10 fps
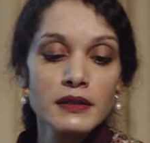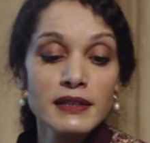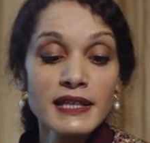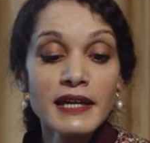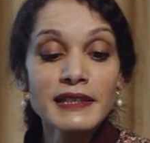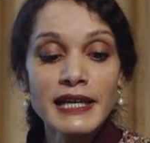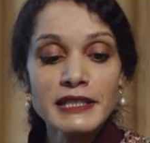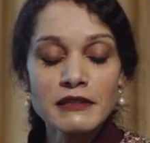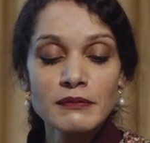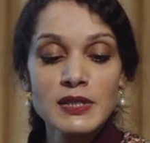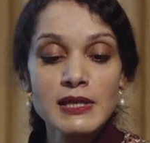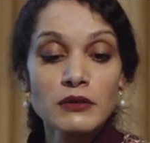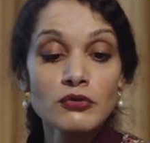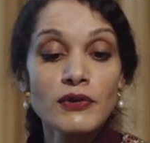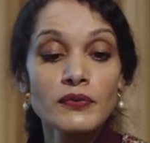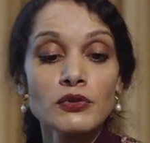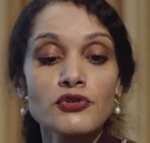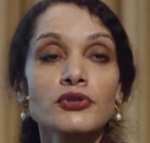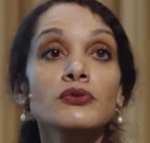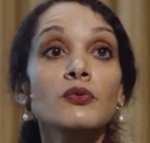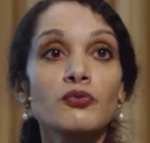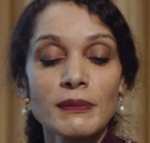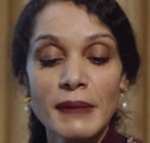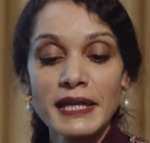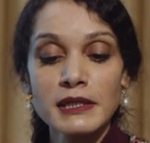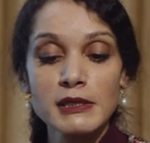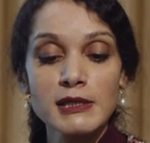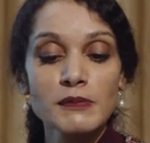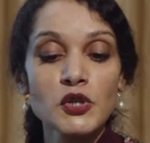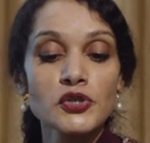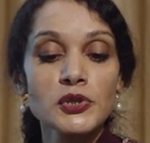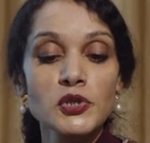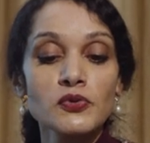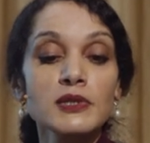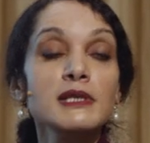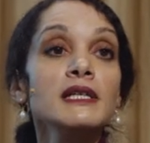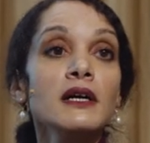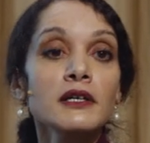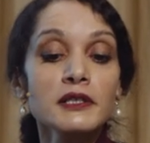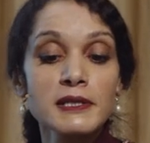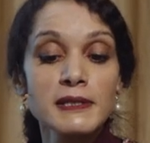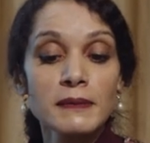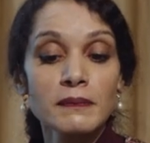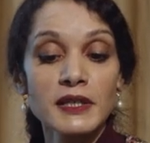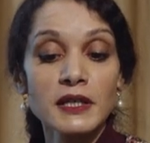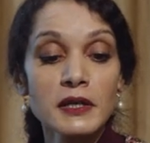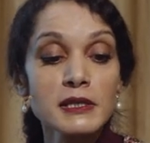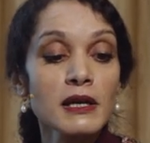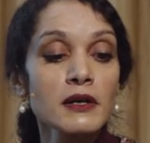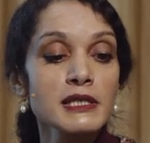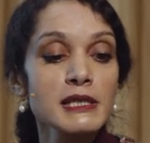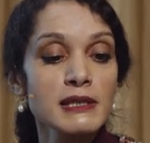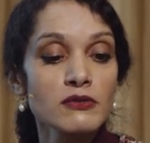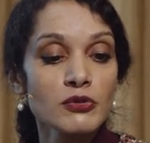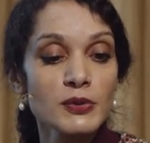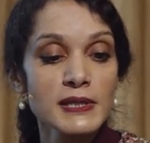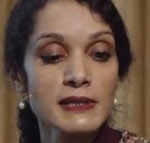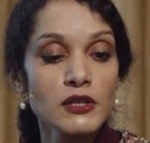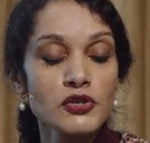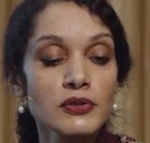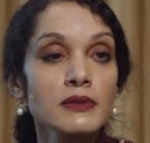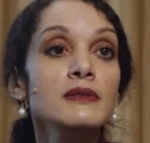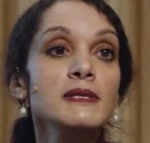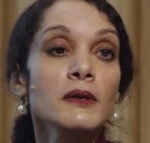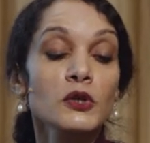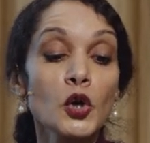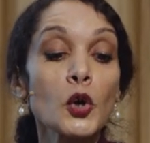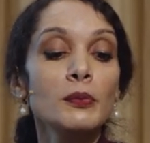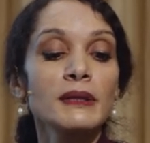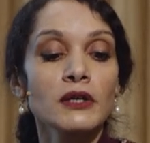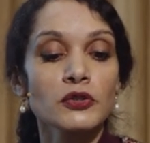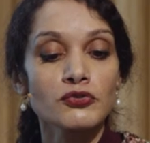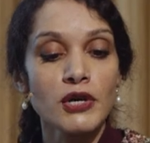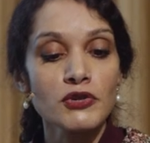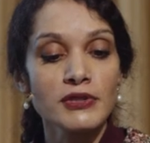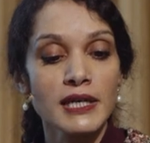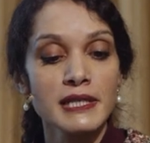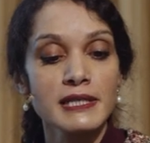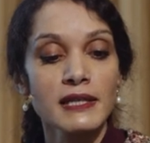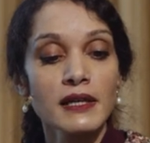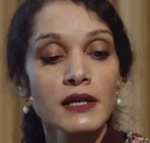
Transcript: The Enlightenment and the Revolution remained suspicious towards the arts because artistic representations go beyond rationality.